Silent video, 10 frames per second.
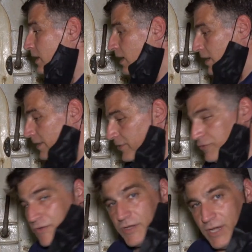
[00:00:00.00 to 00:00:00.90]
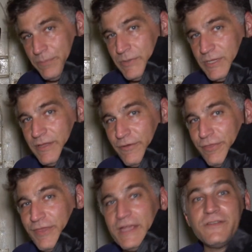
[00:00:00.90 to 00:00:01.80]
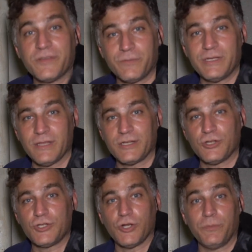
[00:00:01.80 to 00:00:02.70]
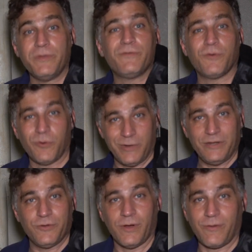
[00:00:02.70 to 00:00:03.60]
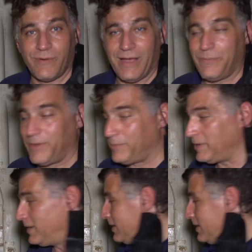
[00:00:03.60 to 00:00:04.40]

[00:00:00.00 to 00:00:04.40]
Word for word: there's a couple other things that we'd like to show before we do our wrap-up.